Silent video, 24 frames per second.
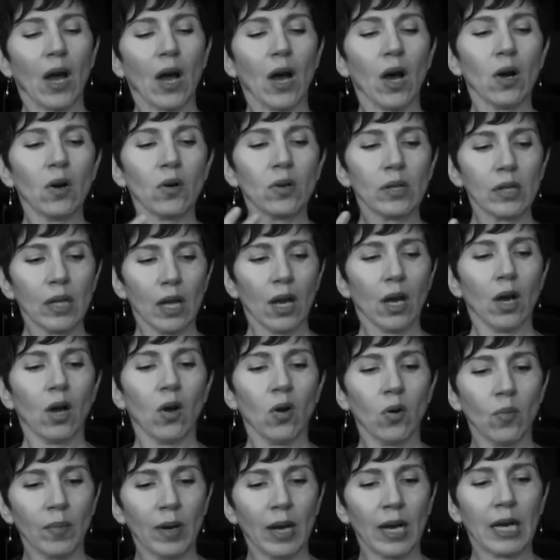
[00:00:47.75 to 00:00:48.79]

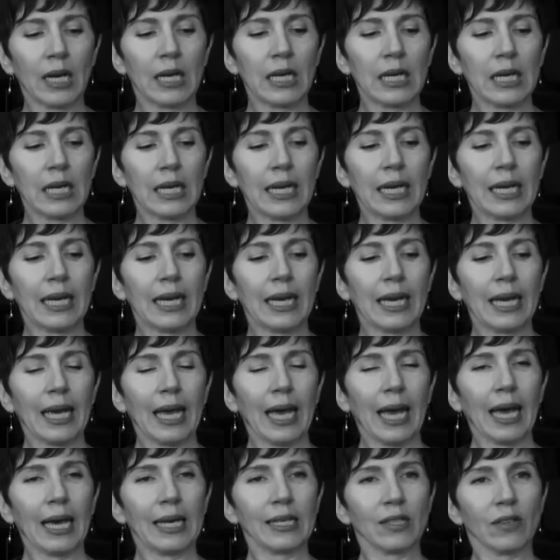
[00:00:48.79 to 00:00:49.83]
Oklahoma
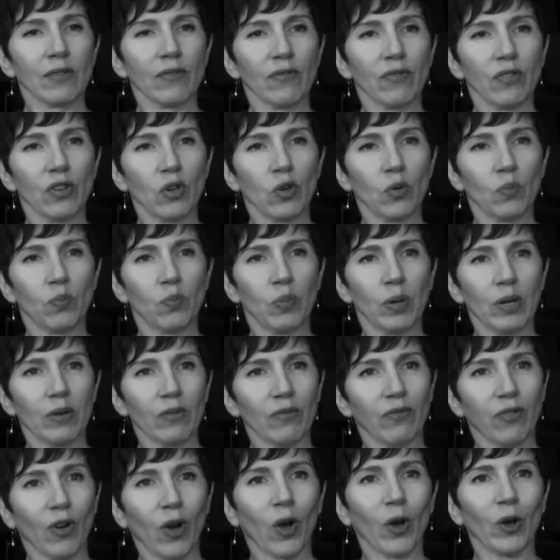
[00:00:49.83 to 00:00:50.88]
has a few
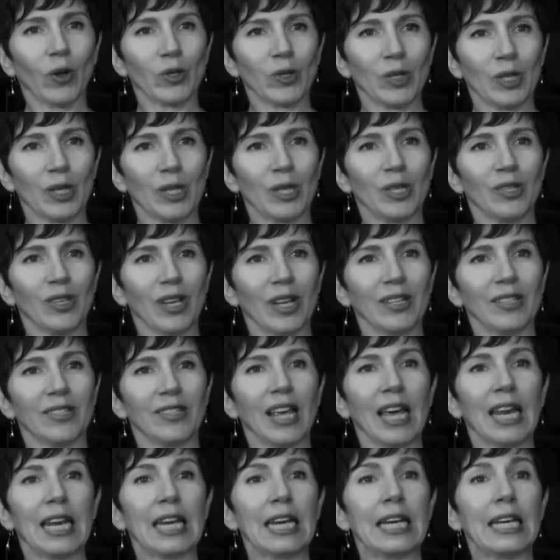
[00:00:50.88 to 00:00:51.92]
pitfalls in the sense
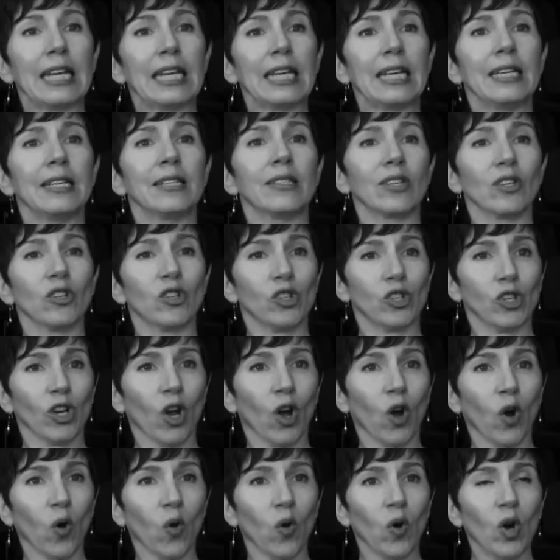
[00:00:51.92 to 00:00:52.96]
that it is a
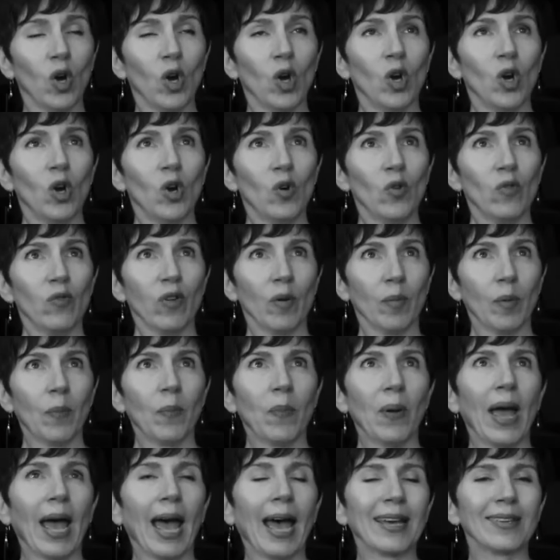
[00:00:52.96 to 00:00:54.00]
show from a
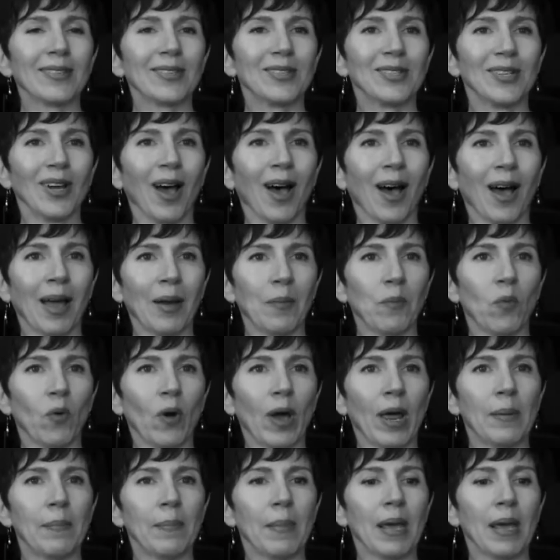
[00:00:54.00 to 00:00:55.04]
past time when